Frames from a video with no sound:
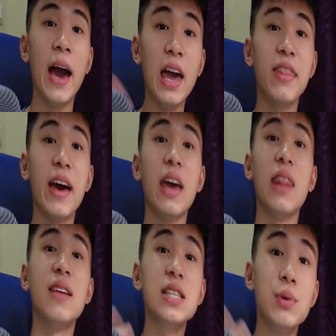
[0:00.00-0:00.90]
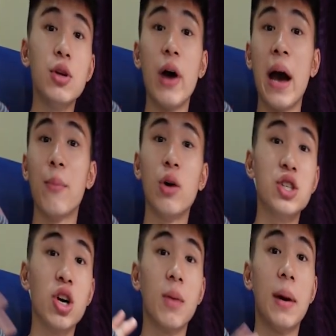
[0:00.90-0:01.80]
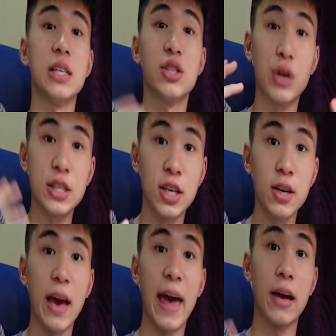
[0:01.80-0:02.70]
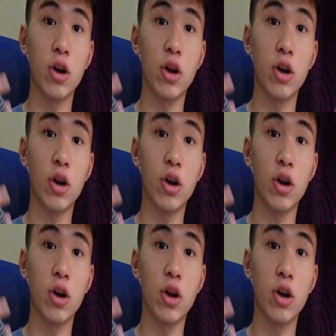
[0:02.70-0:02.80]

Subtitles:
Hey there, in this video I'm going to talk about stretching and